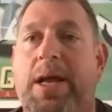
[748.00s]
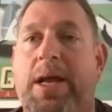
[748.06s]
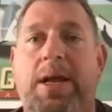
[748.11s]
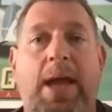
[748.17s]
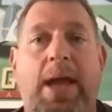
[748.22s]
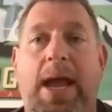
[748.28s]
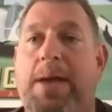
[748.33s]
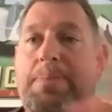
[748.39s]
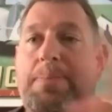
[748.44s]

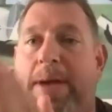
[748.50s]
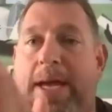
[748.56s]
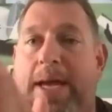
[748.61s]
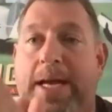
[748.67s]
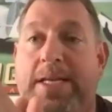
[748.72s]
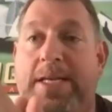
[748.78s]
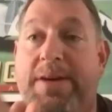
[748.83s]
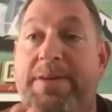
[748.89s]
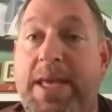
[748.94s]

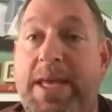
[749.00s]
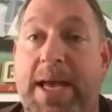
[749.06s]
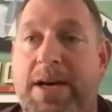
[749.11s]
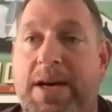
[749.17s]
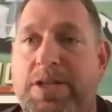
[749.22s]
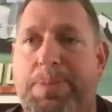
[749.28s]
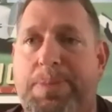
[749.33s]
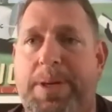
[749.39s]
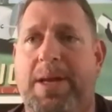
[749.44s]
APs, everything
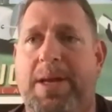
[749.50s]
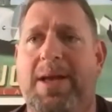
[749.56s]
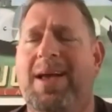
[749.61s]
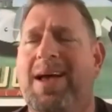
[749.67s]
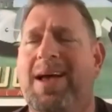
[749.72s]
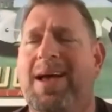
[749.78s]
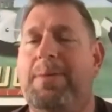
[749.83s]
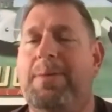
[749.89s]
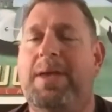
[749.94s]
else. But
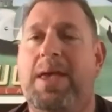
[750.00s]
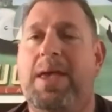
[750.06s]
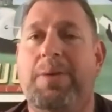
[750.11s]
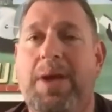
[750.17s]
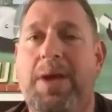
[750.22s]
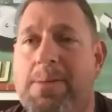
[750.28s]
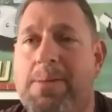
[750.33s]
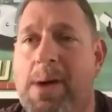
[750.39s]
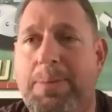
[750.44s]
can we, can't we
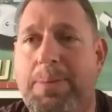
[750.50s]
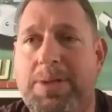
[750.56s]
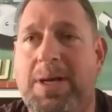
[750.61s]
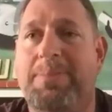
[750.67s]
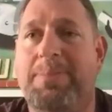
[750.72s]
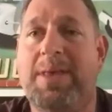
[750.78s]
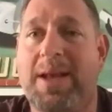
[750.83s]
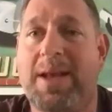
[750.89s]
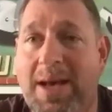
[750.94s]
come up with
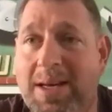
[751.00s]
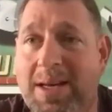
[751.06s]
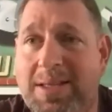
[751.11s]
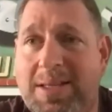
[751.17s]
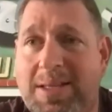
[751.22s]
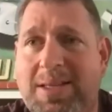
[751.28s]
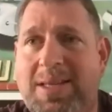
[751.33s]
something else?